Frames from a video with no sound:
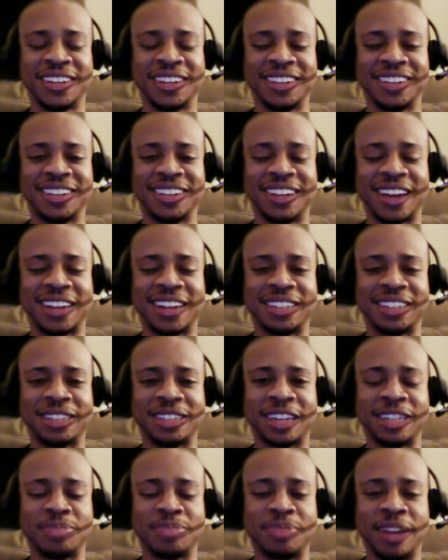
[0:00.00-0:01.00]
that is going to
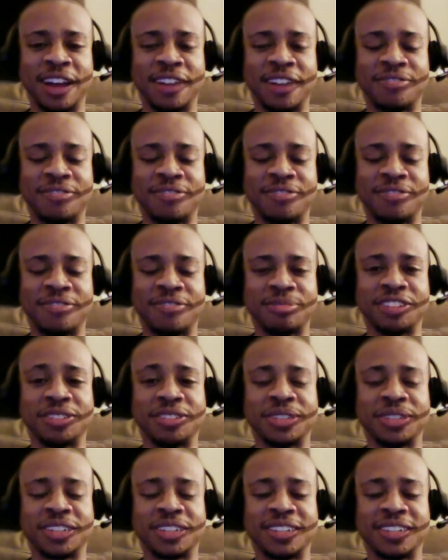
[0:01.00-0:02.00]
spin out from original
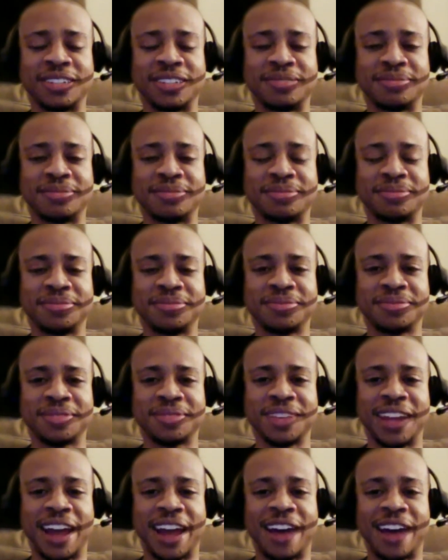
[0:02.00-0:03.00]
Sin,
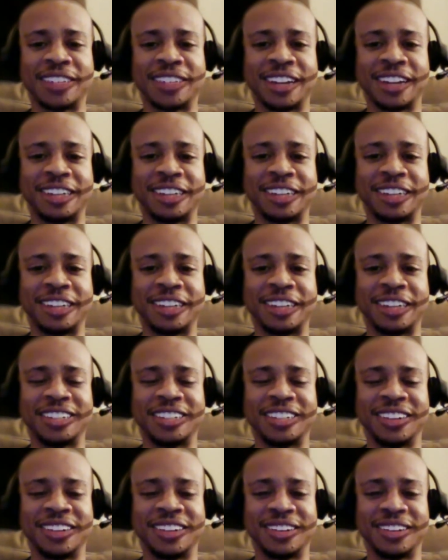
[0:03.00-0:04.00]
and how it's going
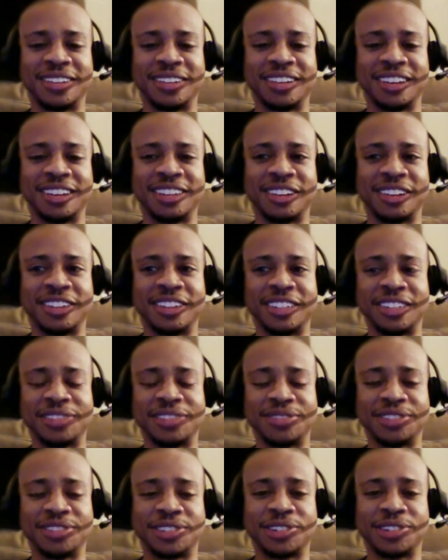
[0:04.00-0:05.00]
to it's all these
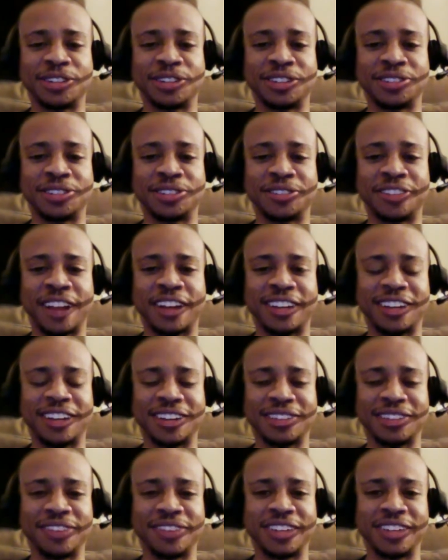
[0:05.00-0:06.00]
different stories of like the
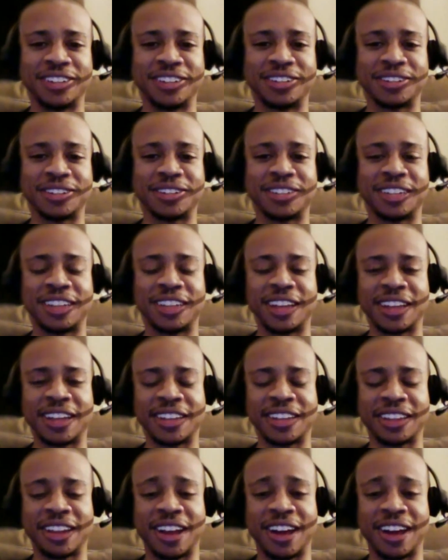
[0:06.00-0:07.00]
Young Avengers and
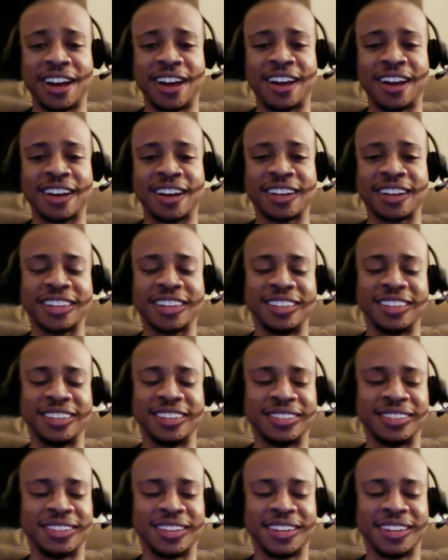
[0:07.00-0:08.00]
Deathlock and
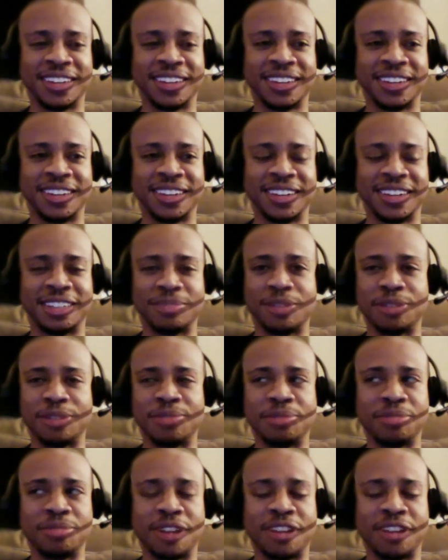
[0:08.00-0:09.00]
some other
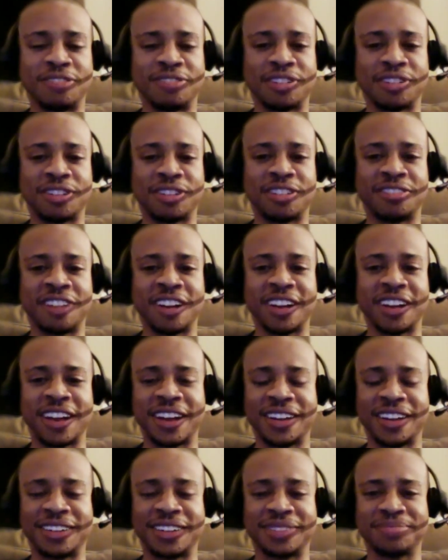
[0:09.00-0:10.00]
people I don't recall right
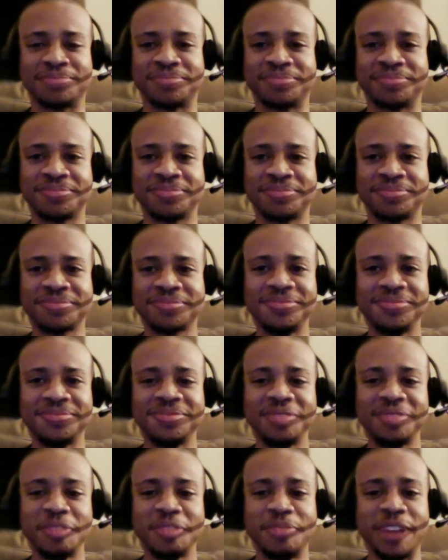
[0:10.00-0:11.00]
now.
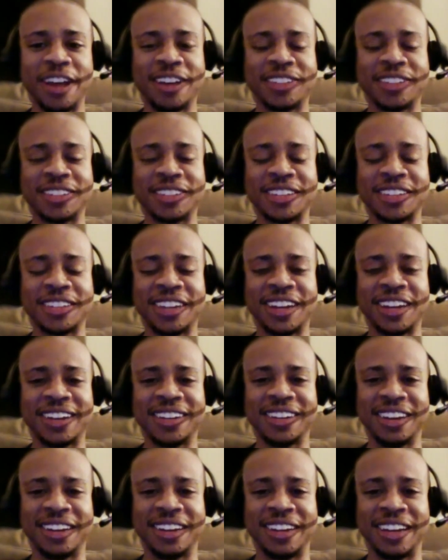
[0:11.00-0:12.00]
But they also said that
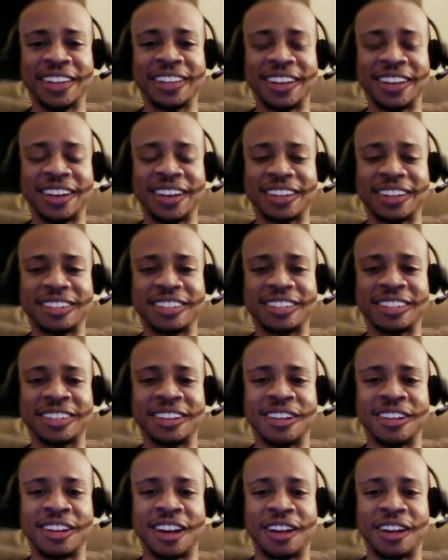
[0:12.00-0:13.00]

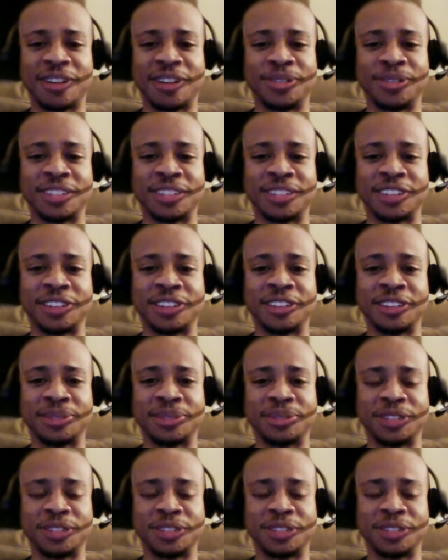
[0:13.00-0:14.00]
Deathlock's ongoing series
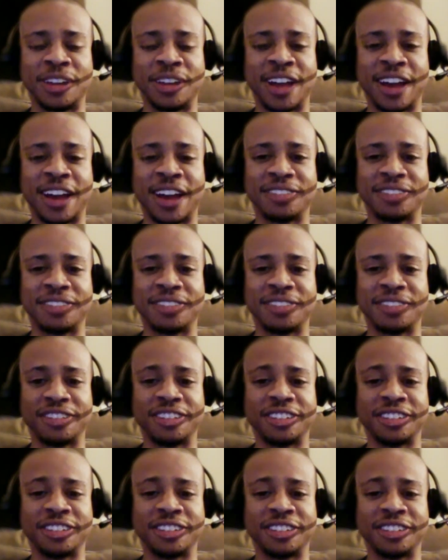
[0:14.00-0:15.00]
would spin out of original